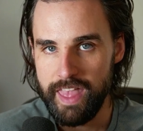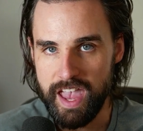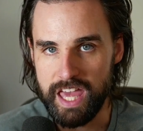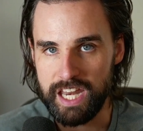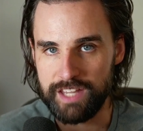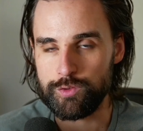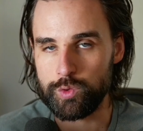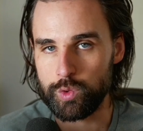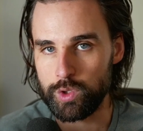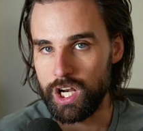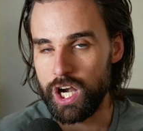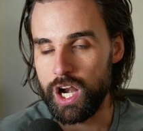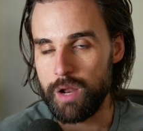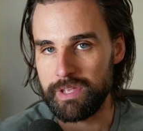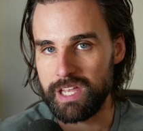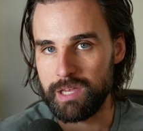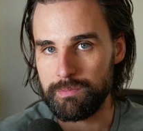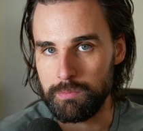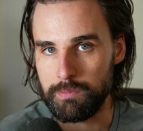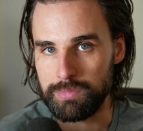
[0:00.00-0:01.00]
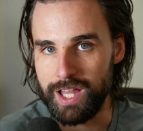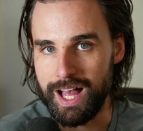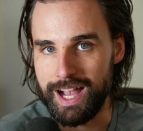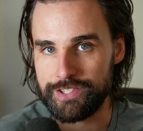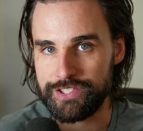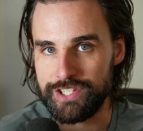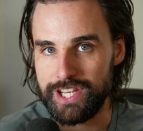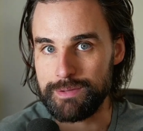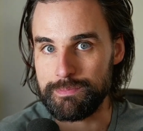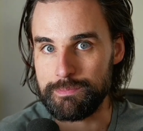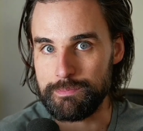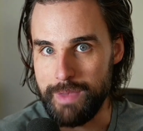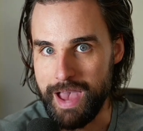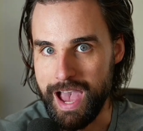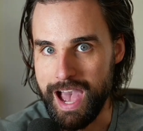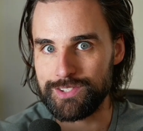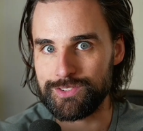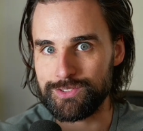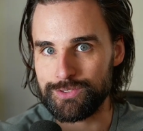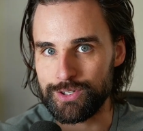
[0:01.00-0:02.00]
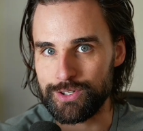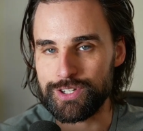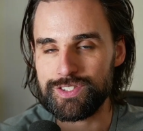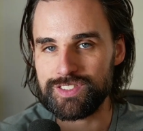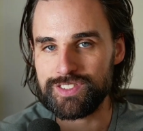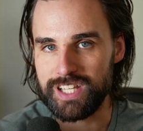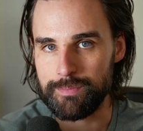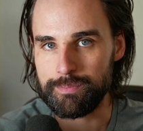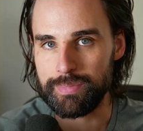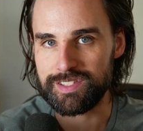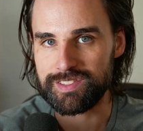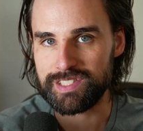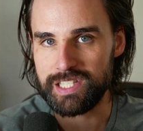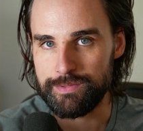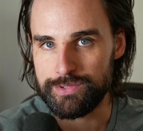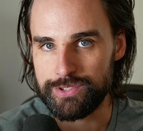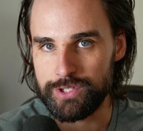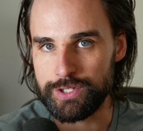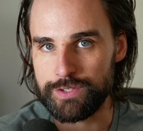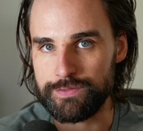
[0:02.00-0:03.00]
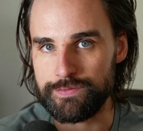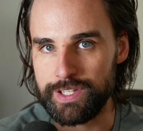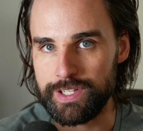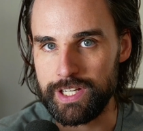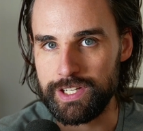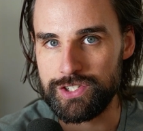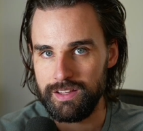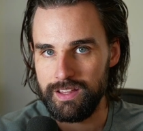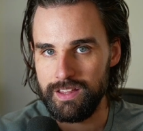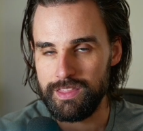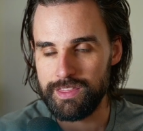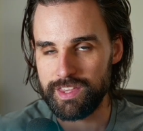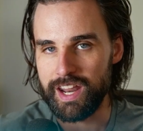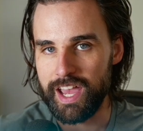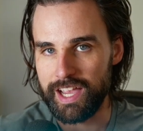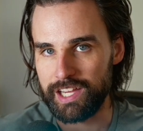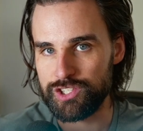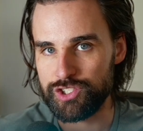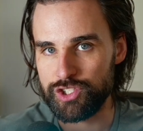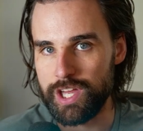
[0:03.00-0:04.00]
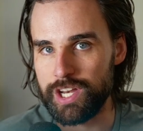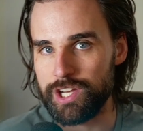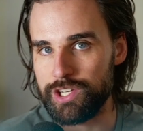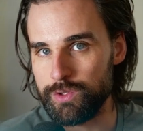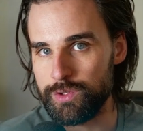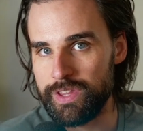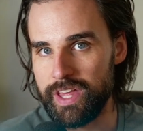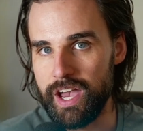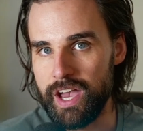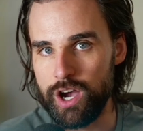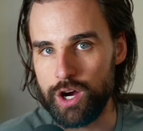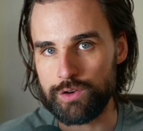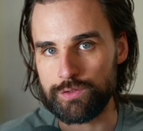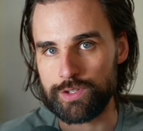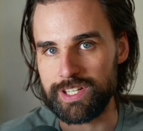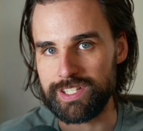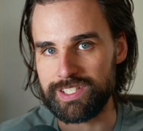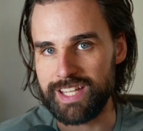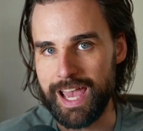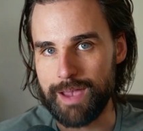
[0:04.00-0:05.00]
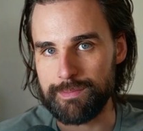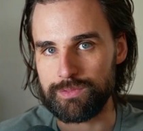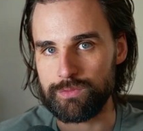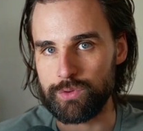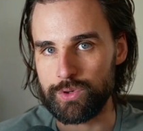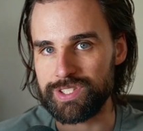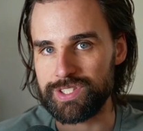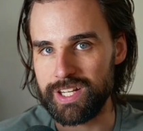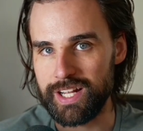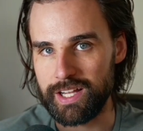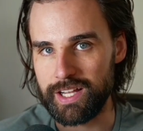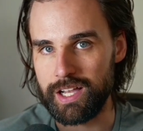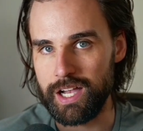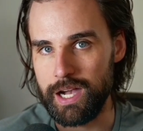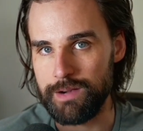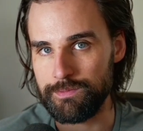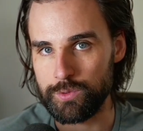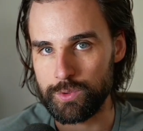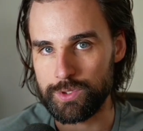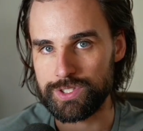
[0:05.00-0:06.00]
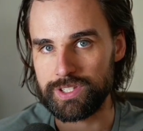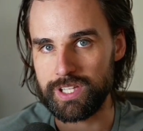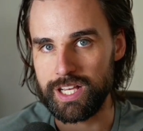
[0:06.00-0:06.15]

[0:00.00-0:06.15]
And if you want to learn how to become a blockchain master step by step, start to finish, then I can show you how to do that over at dapp university dot com. slash